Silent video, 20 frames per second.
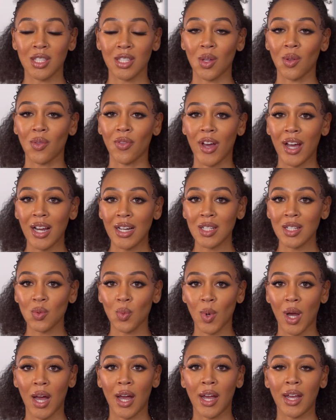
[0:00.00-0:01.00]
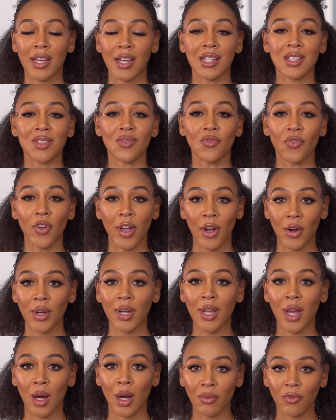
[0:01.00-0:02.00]
so that is why it's
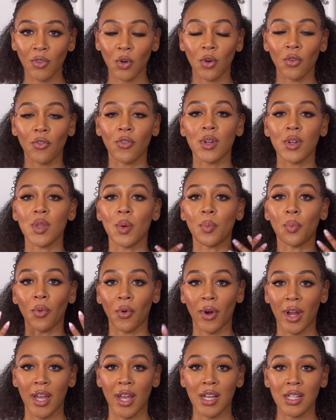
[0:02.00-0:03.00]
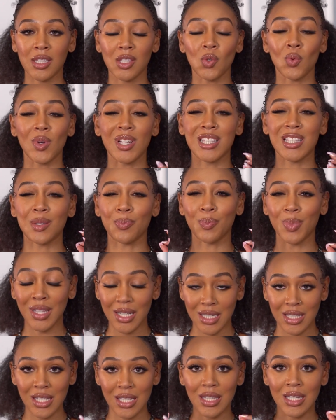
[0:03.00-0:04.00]
very helpful for the brand to
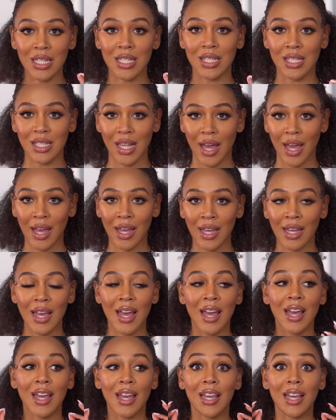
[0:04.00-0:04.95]
explicitly say